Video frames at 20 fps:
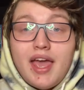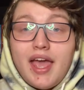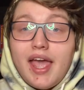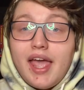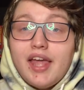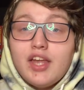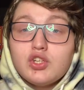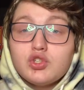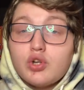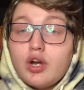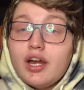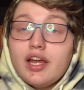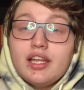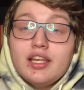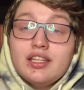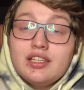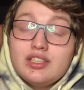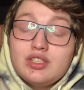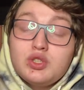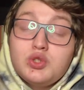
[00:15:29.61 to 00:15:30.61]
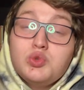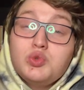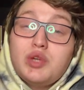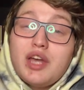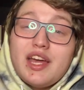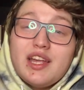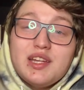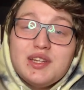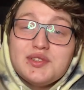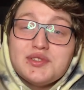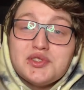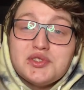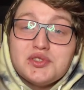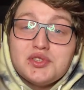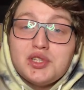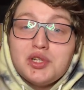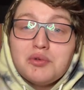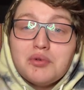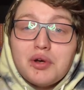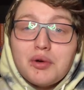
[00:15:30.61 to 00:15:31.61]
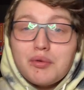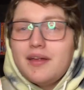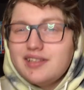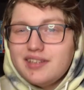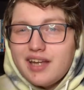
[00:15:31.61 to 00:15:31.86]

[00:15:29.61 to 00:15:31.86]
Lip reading: and trying to get into TUA.